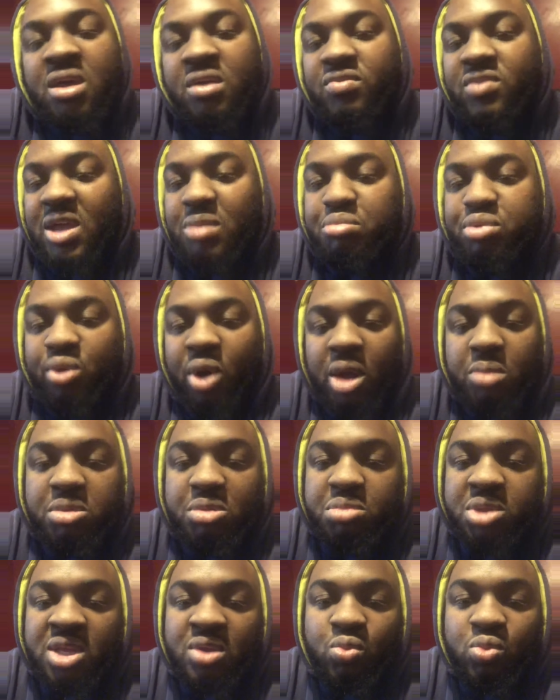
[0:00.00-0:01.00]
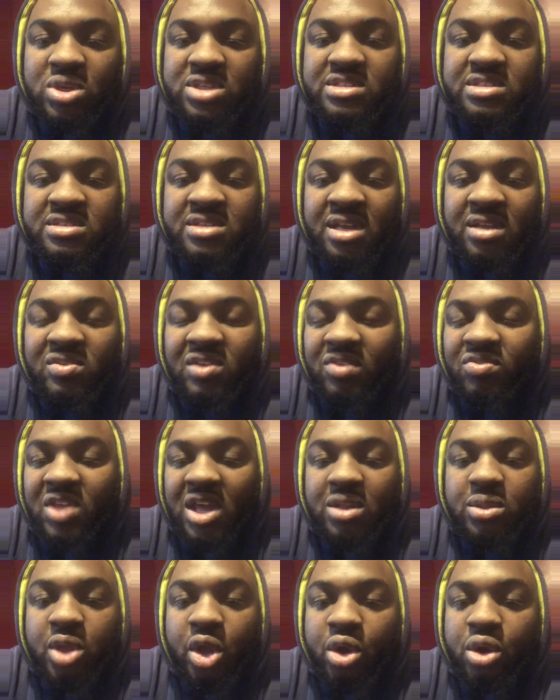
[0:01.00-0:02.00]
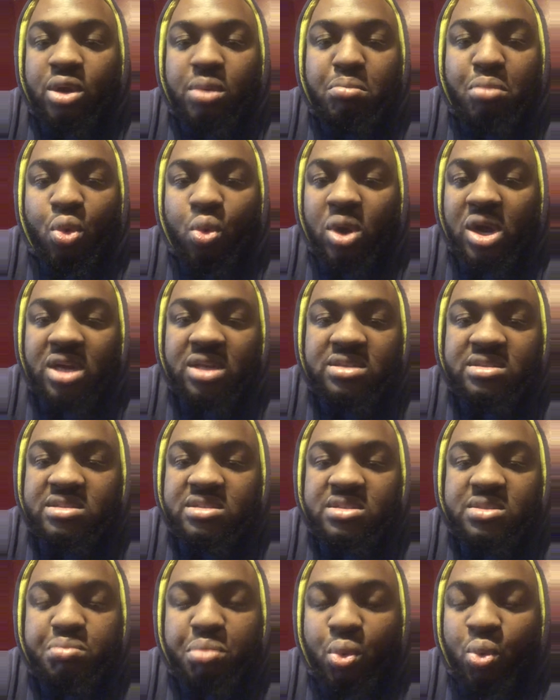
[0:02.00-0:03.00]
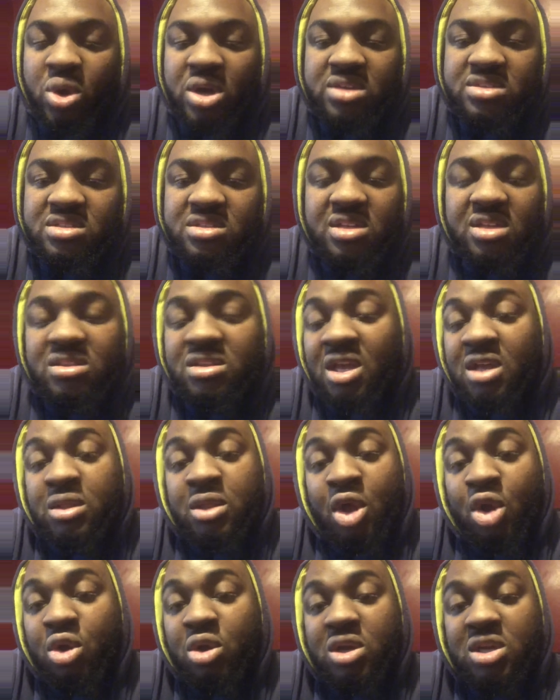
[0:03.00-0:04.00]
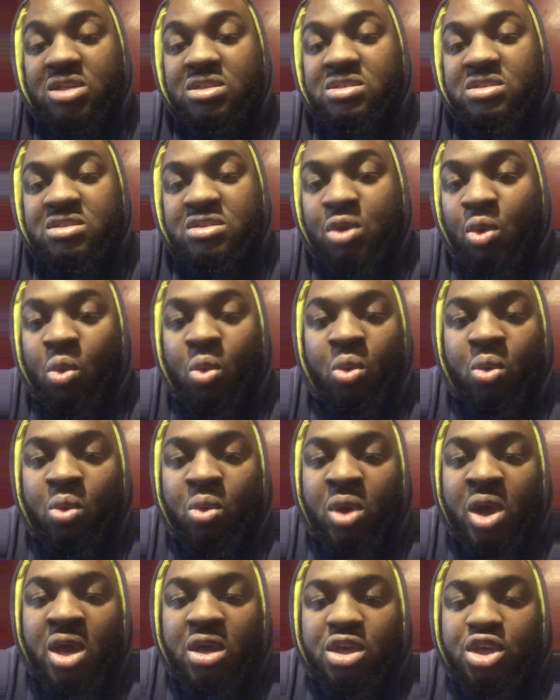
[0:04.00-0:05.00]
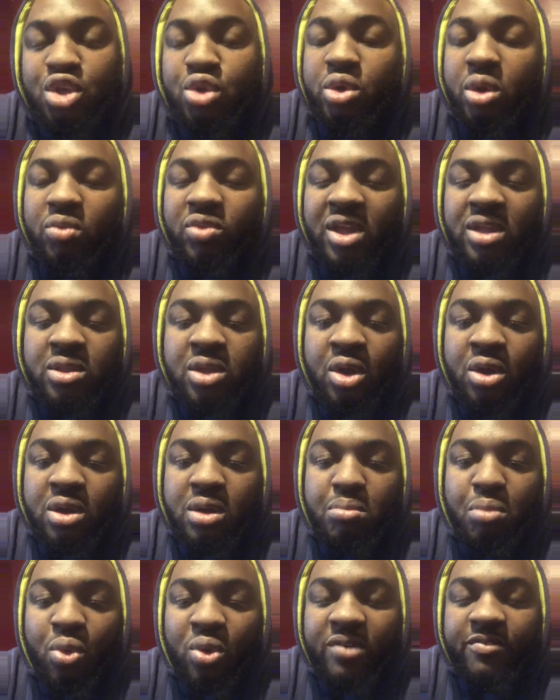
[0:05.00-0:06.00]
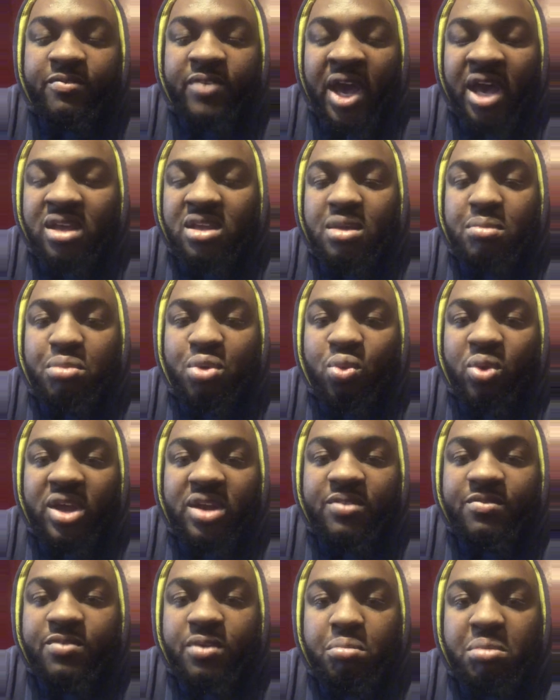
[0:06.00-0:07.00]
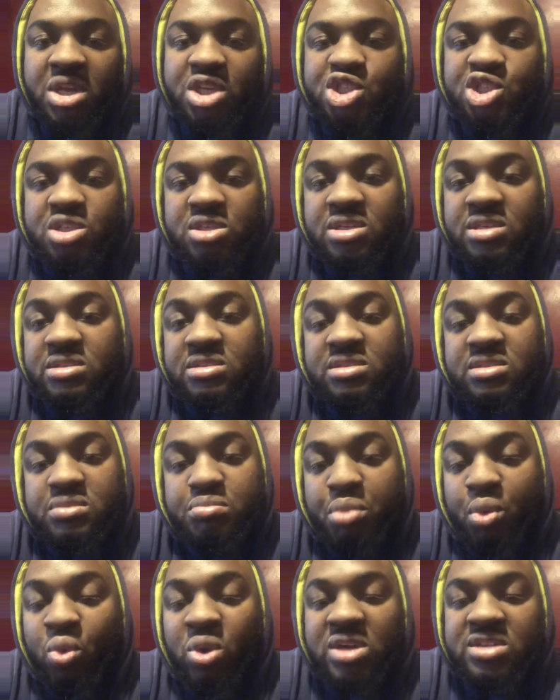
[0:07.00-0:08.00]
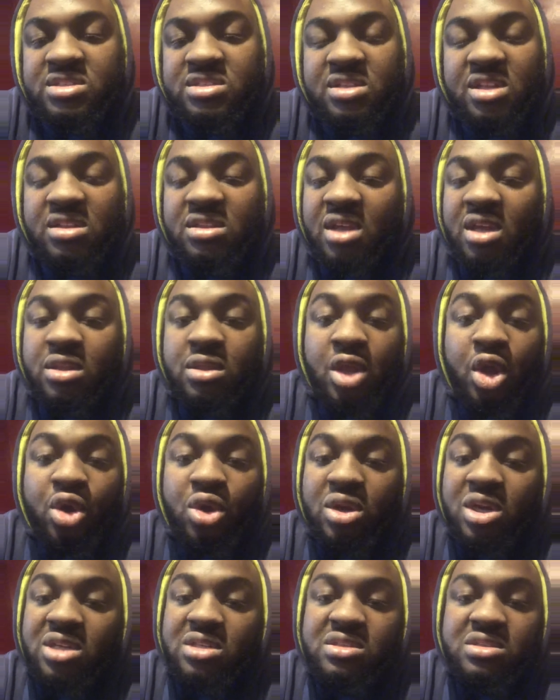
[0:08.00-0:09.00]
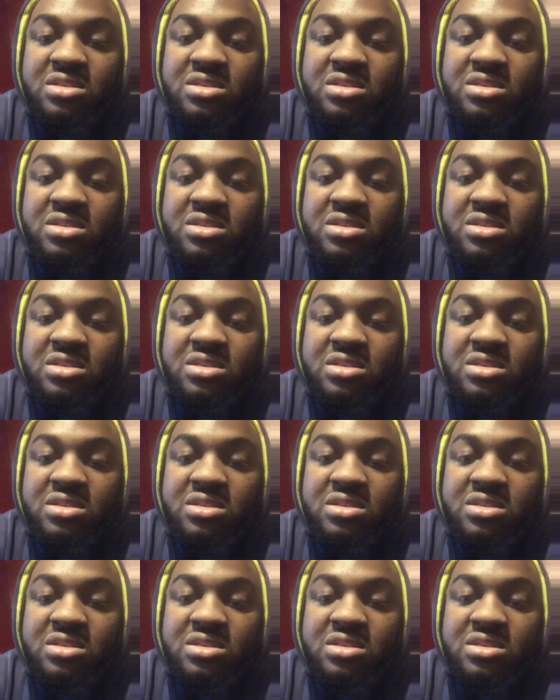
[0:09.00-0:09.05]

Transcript: they probably would say that they learn more in sports than they learn in school. You know, they learn more valuable information in sports than they learn in